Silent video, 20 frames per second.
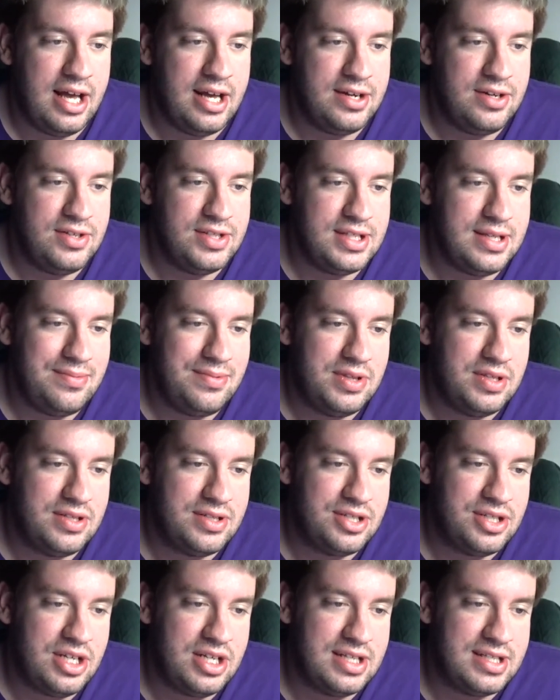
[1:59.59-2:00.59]
Do you sleep with your
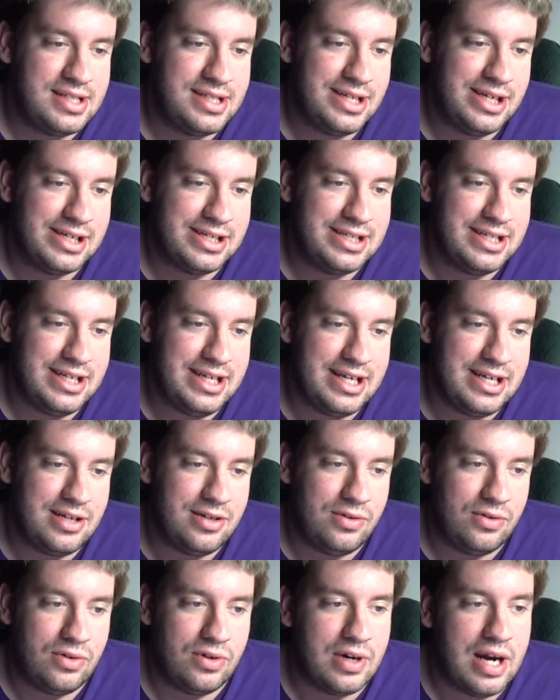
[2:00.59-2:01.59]
sheets tucked in
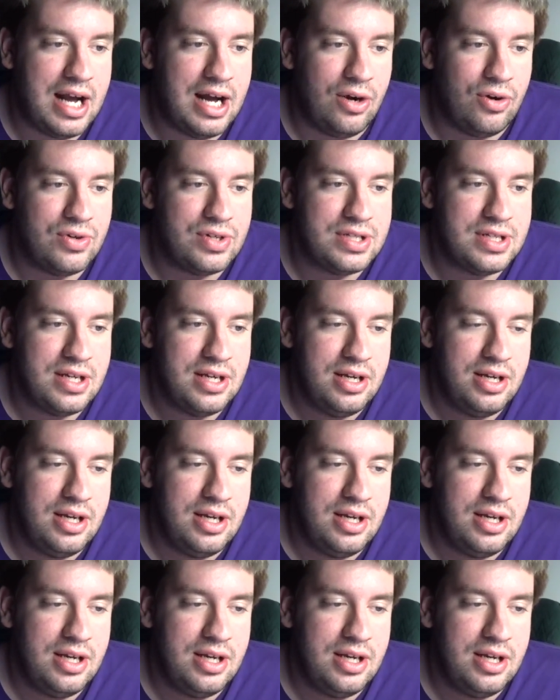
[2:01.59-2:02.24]
or out?